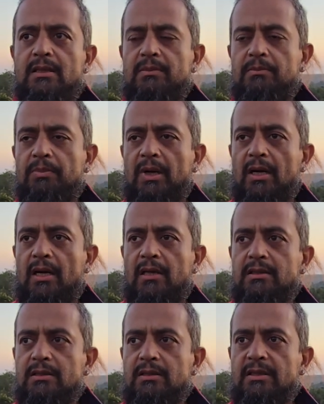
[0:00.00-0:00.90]

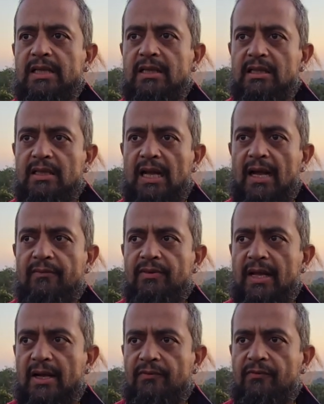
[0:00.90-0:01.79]
but they didn't
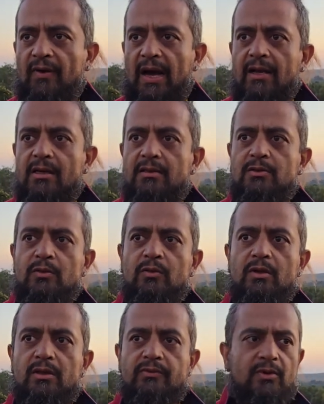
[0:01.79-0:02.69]
have that fire to
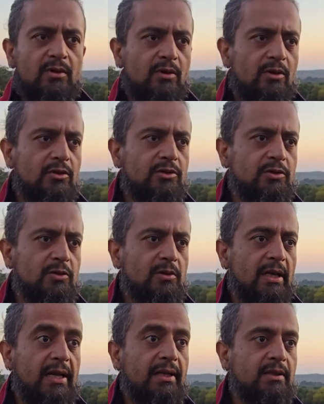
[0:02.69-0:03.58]
work for Osho,
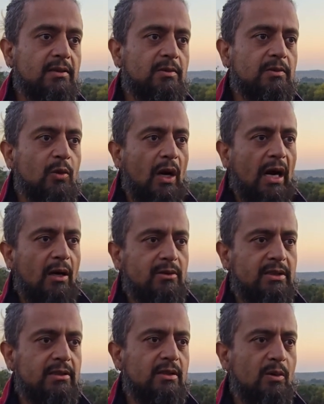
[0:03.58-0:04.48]
like go
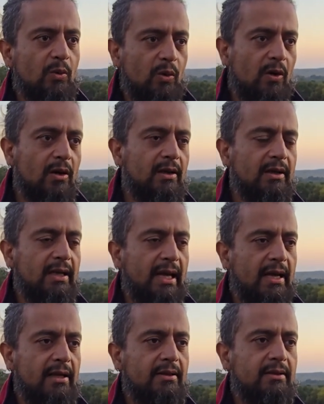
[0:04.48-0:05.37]
out in the world
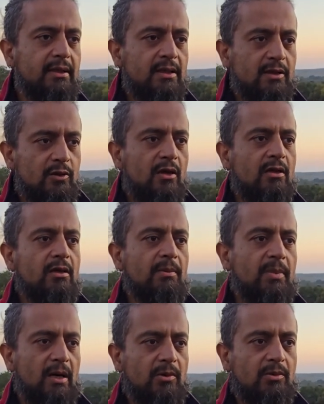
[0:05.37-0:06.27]
and talk
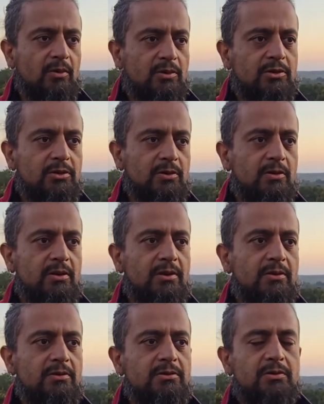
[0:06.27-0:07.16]
about Osho,
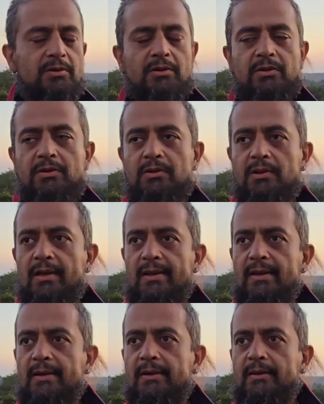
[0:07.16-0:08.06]
So
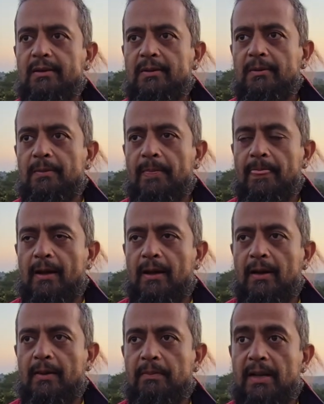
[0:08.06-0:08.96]

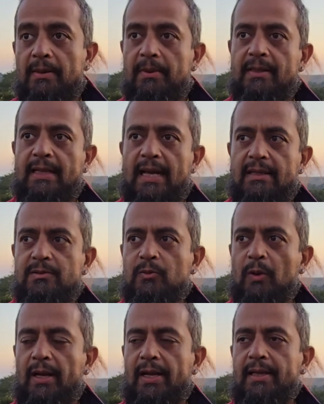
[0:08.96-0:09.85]
maybe that's
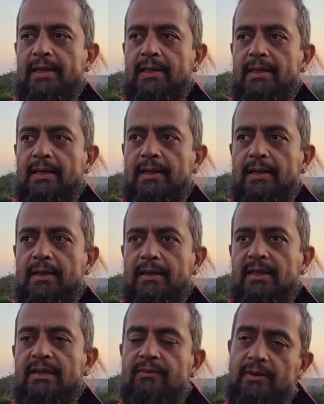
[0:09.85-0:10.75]

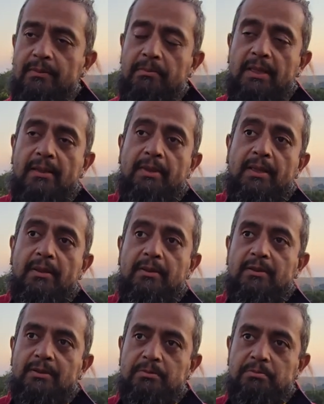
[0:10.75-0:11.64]
why even
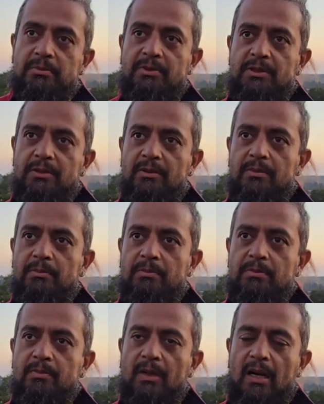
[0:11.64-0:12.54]

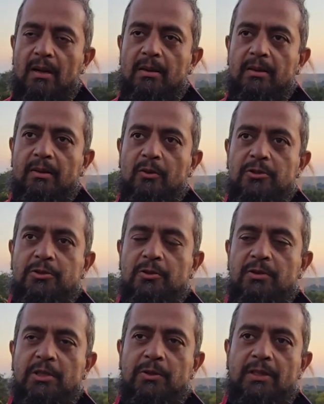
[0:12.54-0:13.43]
maybe Osho
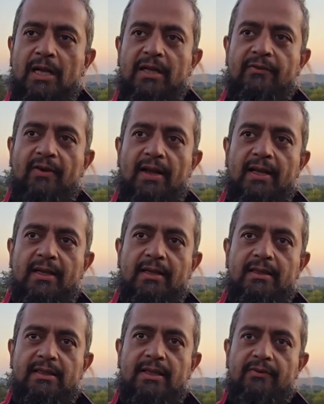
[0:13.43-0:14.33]
knew that if
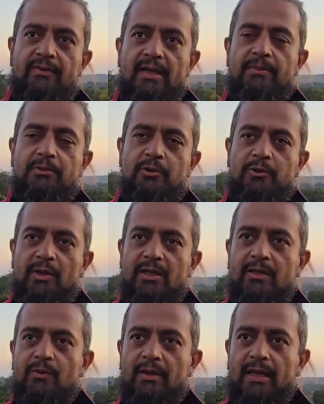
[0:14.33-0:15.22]
I give name to
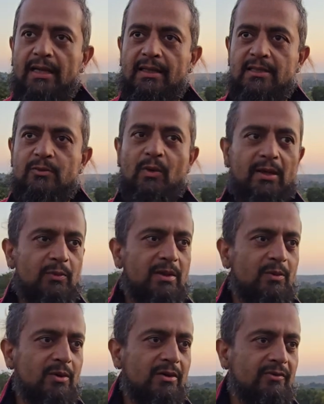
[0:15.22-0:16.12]
21, at least one
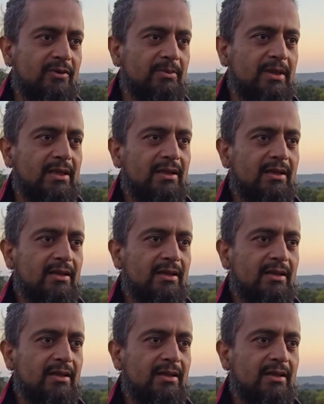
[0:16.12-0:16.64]
will work for me.